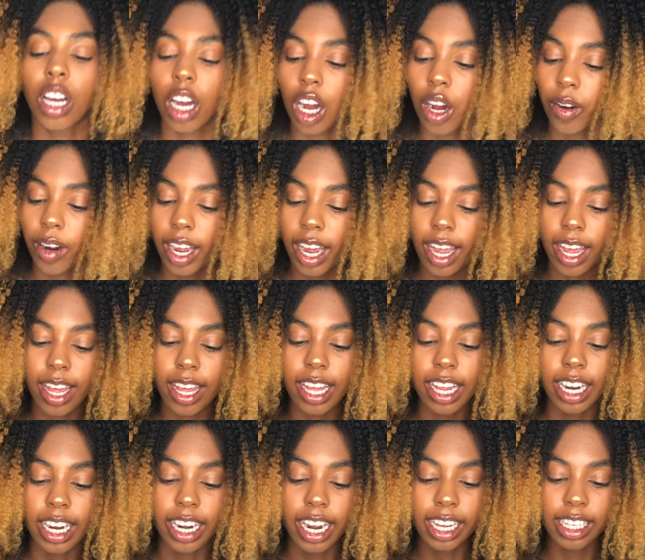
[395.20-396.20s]
Okay,
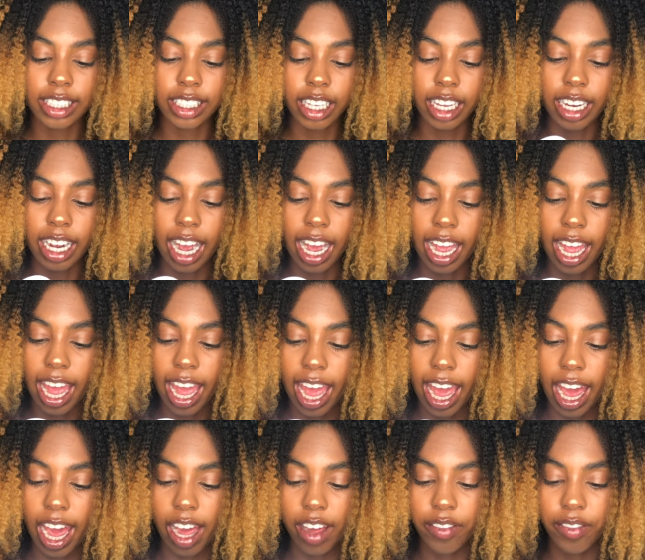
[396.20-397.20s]
next thing I
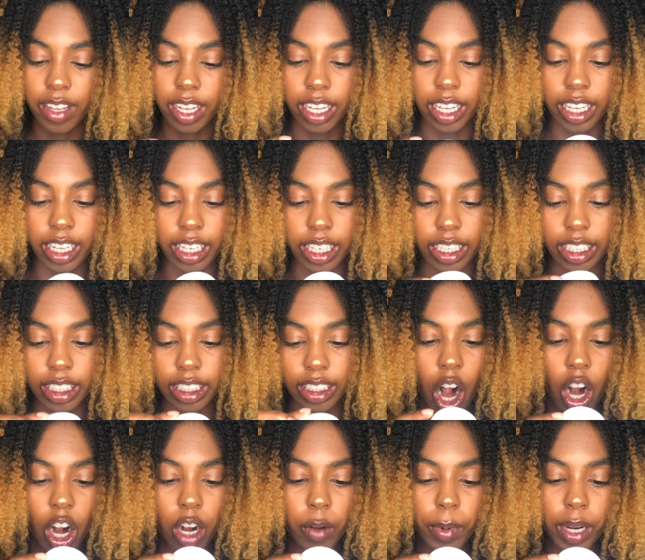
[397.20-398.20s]
have is
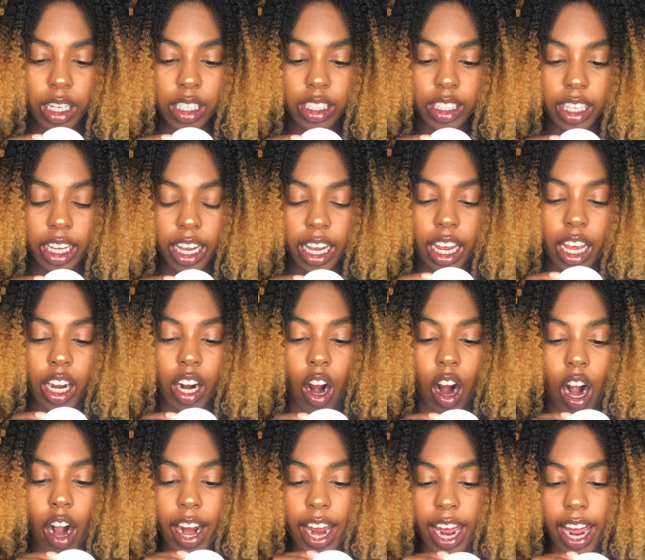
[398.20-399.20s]
Urban Skin
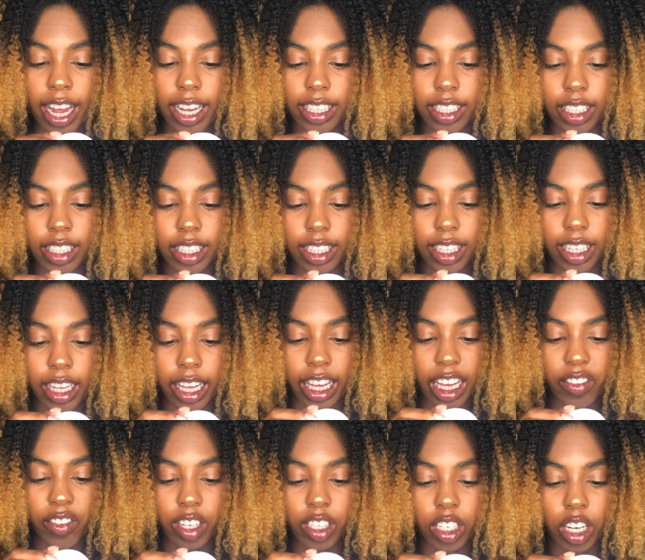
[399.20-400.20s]
RX
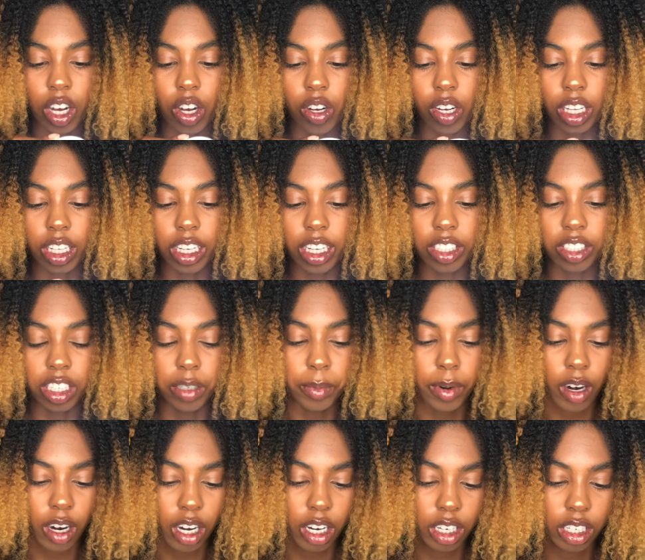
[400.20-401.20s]
Even Tone Cleansing
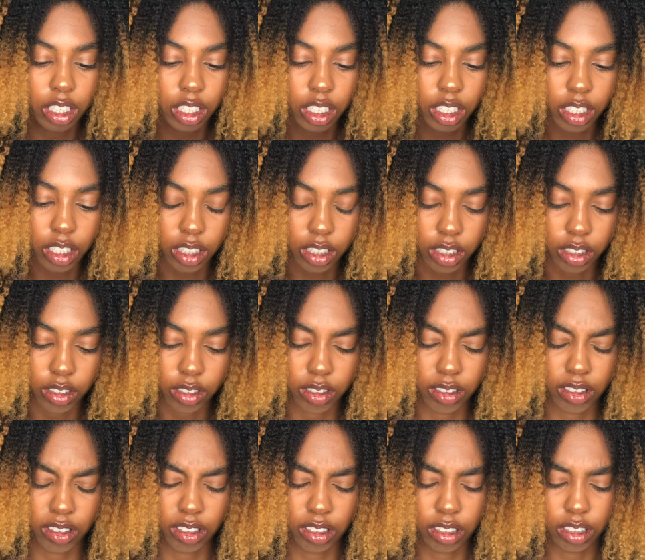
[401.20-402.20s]
Bar. Hold on,
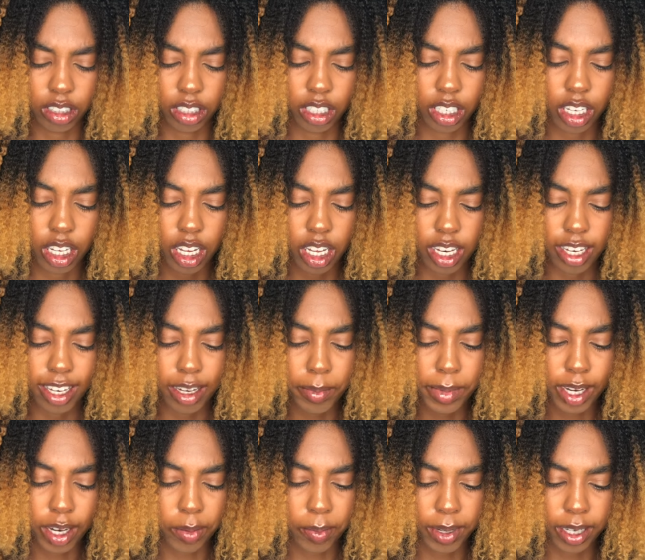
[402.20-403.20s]
let me
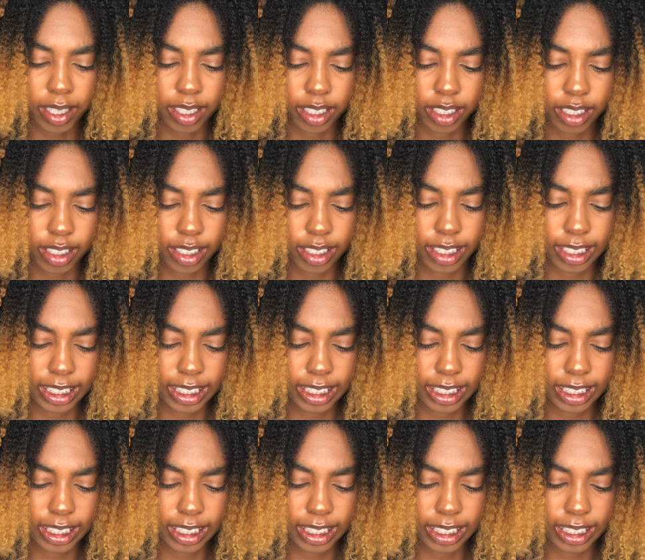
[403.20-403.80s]
open this.